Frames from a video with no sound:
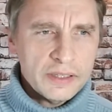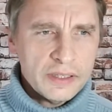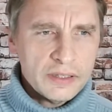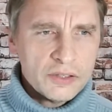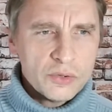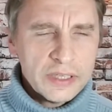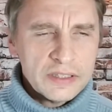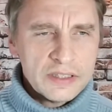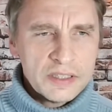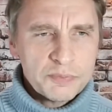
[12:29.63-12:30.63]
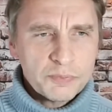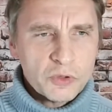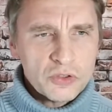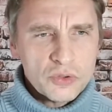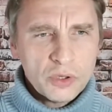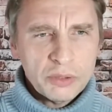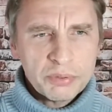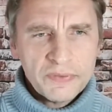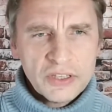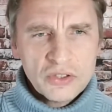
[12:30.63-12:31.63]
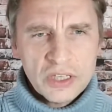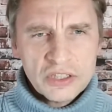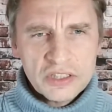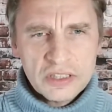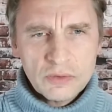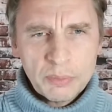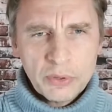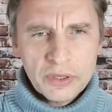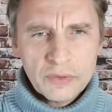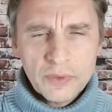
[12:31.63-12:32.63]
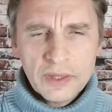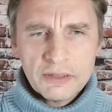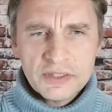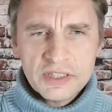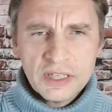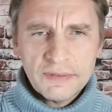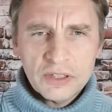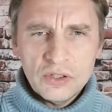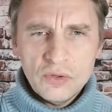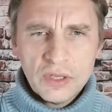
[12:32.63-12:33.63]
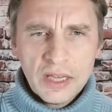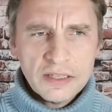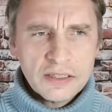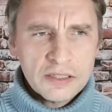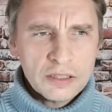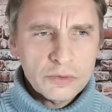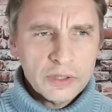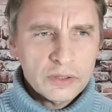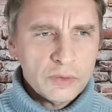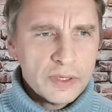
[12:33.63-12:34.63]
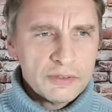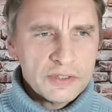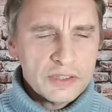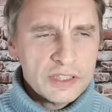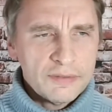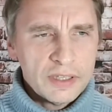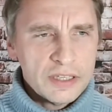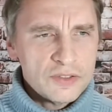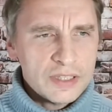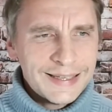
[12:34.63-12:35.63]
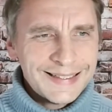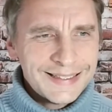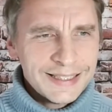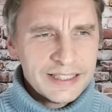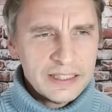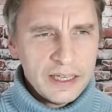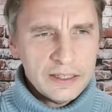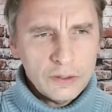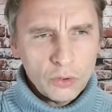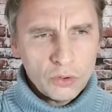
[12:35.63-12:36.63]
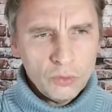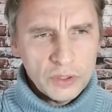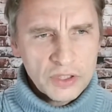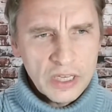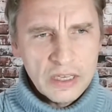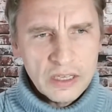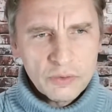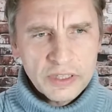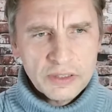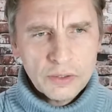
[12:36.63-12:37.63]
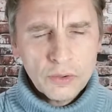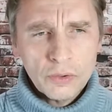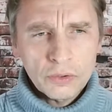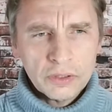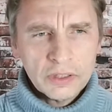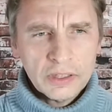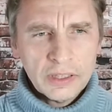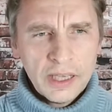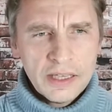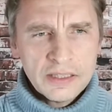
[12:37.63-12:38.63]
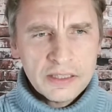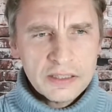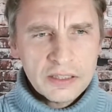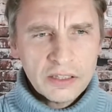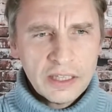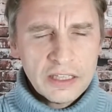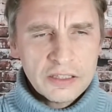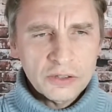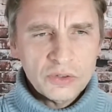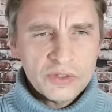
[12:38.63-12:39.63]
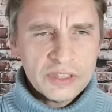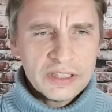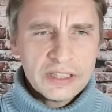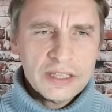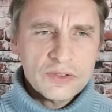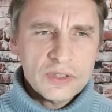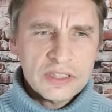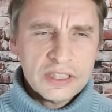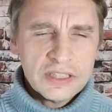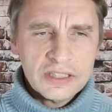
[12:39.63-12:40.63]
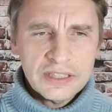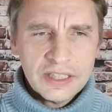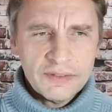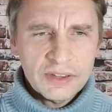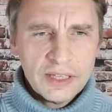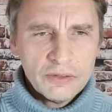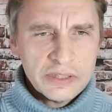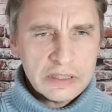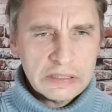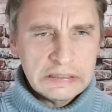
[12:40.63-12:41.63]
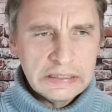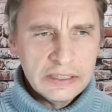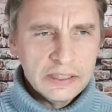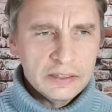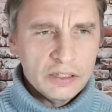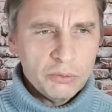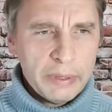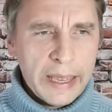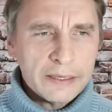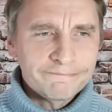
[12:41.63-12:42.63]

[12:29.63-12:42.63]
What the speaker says: The Korea Disease Control and Prevention Agency reported 3,007 new cases, including 2,768 local ones, raising the total caseload to 667,000. Not bad.